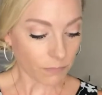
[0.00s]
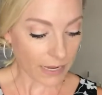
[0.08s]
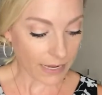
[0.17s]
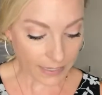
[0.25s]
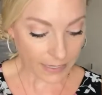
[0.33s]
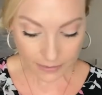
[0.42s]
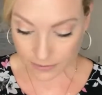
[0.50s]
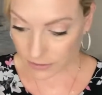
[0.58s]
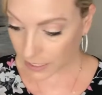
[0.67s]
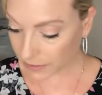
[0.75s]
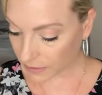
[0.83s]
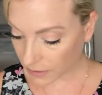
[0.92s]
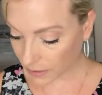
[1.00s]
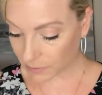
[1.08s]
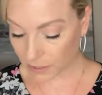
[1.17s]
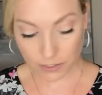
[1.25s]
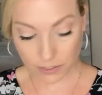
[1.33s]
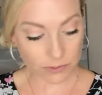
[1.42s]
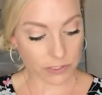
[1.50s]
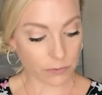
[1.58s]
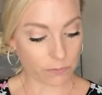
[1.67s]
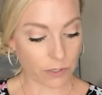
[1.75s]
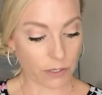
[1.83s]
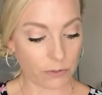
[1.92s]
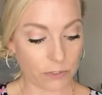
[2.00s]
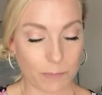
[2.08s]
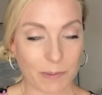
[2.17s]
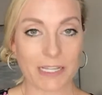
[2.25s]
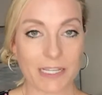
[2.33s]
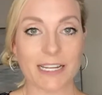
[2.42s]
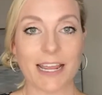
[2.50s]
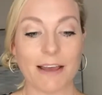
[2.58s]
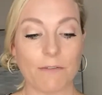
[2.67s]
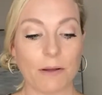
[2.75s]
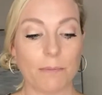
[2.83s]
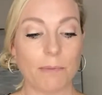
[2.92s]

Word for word: and I think I'm going to use the rose because I have a